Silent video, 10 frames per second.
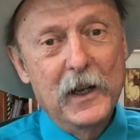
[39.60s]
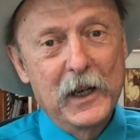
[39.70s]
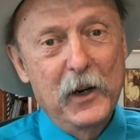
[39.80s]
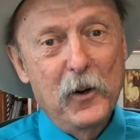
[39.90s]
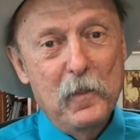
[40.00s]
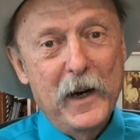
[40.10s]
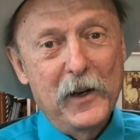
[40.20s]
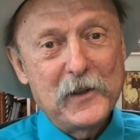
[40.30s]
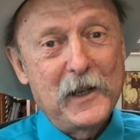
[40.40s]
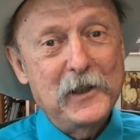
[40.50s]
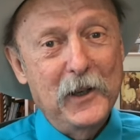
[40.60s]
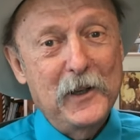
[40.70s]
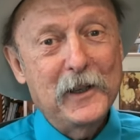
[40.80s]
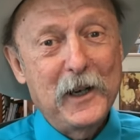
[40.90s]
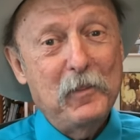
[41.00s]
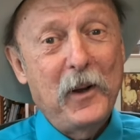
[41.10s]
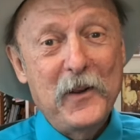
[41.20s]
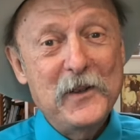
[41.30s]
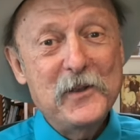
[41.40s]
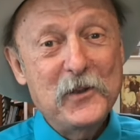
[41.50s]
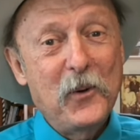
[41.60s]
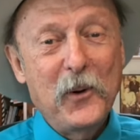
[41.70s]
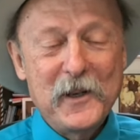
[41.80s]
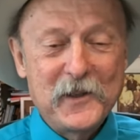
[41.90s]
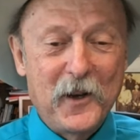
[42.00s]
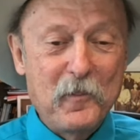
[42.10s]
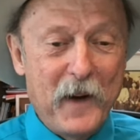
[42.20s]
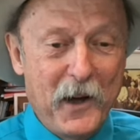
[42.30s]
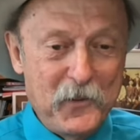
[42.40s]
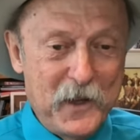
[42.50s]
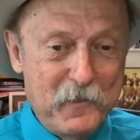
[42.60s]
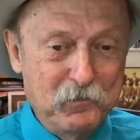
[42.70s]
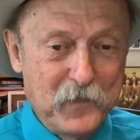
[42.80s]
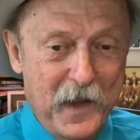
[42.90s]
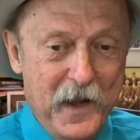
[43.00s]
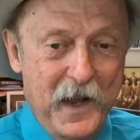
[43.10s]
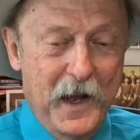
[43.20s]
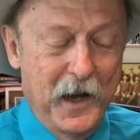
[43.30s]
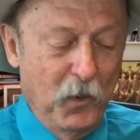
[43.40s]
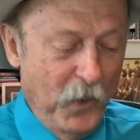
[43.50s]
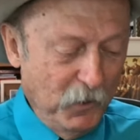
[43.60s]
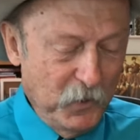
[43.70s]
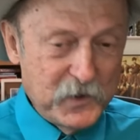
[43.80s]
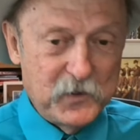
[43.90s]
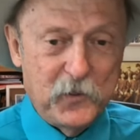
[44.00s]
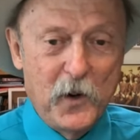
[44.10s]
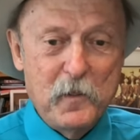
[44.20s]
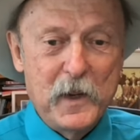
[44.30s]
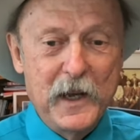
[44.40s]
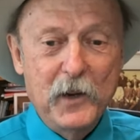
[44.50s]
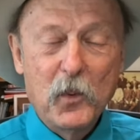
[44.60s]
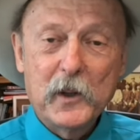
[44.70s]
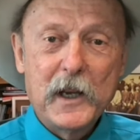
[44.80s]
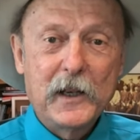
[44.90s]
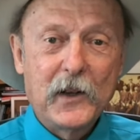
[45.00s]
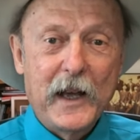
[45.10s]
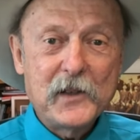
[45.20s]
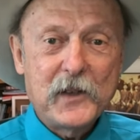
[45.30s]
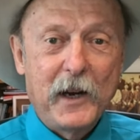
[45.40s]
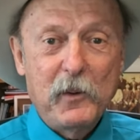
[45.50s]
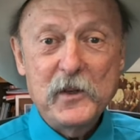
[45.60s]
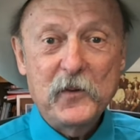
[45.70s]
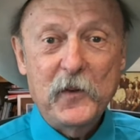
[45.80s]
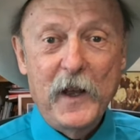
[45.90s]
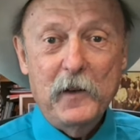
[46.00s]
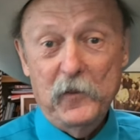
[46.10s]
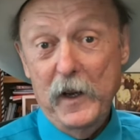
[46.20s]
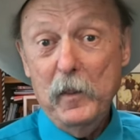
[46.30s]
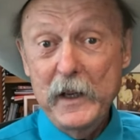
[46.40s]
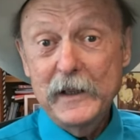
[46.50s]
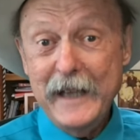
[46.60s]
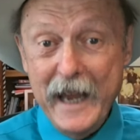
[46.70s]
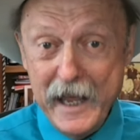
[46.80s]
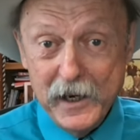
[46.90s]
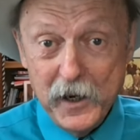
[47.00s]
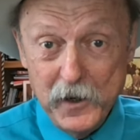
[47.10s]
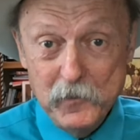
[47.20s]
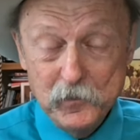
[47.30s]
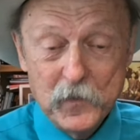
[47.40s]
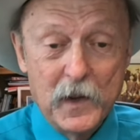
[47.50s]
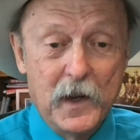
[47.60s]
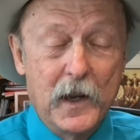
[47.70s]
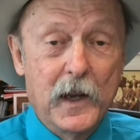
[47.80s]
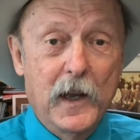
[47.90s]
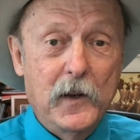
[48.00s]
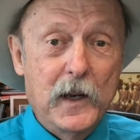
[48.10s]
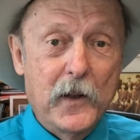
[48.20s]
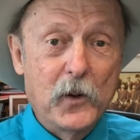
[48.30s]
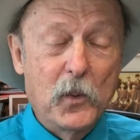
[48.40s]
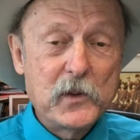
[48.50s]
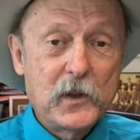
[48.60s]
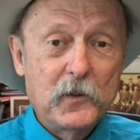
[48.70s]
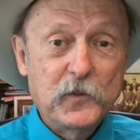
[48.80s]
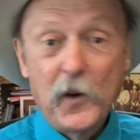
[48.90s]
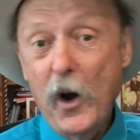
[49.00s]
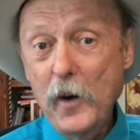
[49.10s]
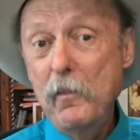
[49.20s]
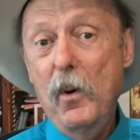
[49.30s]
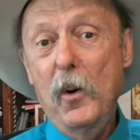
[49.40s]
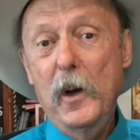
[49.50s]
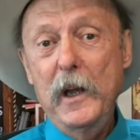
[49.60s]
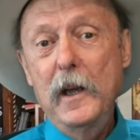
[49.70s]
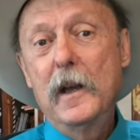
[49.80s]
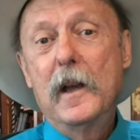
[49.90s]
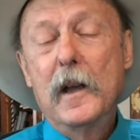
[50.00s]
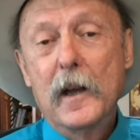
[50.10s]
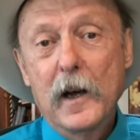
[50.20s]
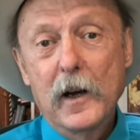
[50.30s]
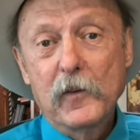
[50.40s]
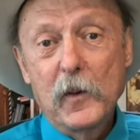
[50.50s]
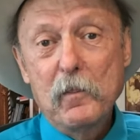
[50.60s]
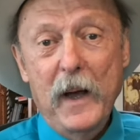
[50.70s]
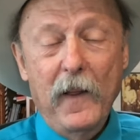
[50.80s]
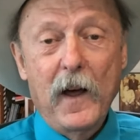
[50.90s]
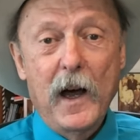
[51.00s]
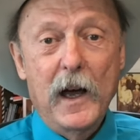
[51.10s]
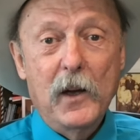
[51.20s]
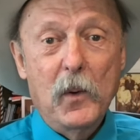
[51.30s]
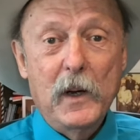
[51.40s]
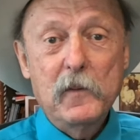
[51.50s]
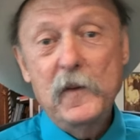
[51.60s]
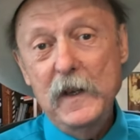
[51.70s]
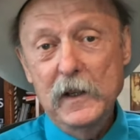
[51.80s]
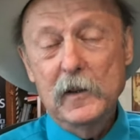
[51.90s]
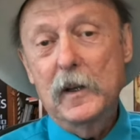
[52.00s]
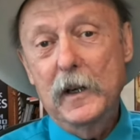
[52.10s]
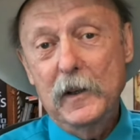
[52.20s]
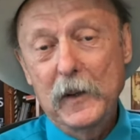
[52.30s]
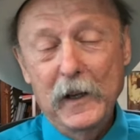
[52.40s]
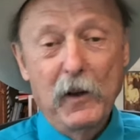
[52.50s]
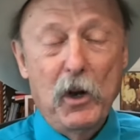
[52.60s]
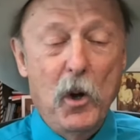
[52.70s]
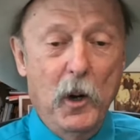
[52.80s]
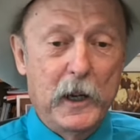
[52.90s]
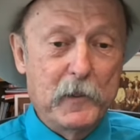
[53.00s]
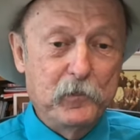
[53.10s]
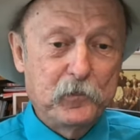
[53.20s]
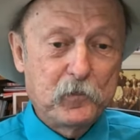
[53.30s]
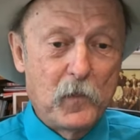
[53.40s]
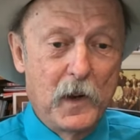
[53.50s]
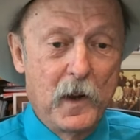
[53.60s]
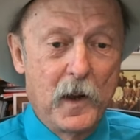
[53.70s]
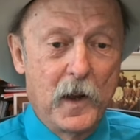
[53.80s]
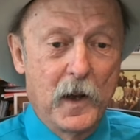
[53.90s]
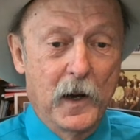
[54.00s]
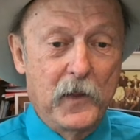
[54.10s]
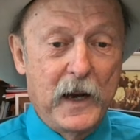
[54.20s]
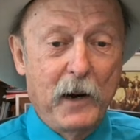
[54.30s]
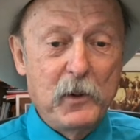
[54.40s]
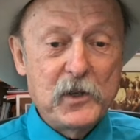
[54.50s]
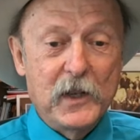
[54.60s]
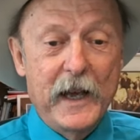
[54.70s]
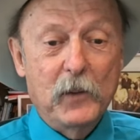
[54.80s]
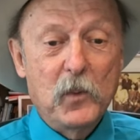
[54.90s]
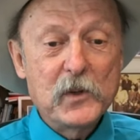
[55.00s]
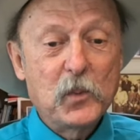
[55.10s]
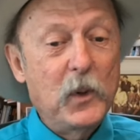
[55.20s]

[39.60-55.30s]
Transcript: hear about as I tell you a couple of these stories about them. One was from a working-class Irish family in Canada, and the other was a farm boy from Pella, Iowa, via Illinois. The Irish lad was